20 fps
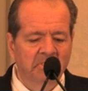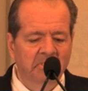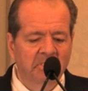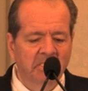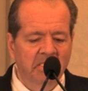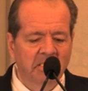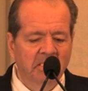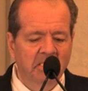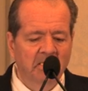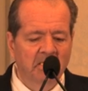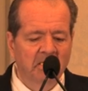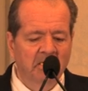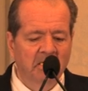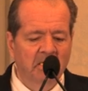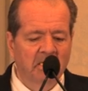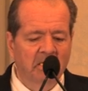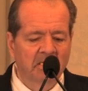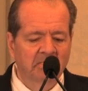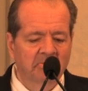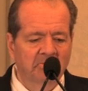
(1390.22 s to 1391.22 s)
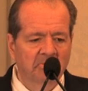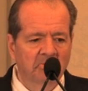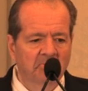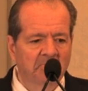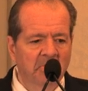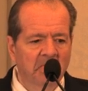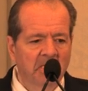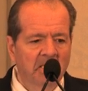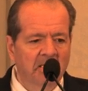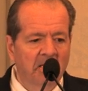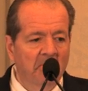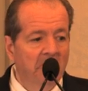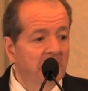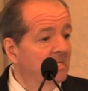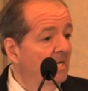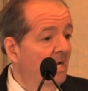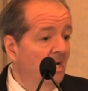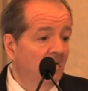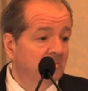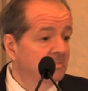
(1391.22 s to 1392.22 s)
the odd group.
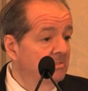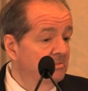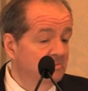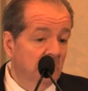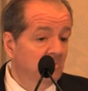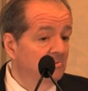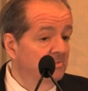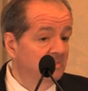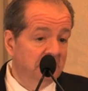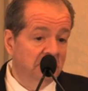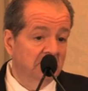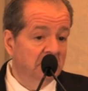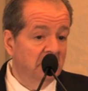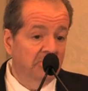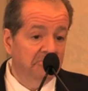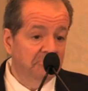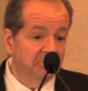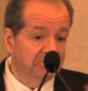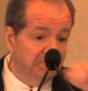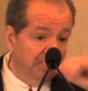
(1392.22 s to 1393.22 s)
Now, you know that Dr.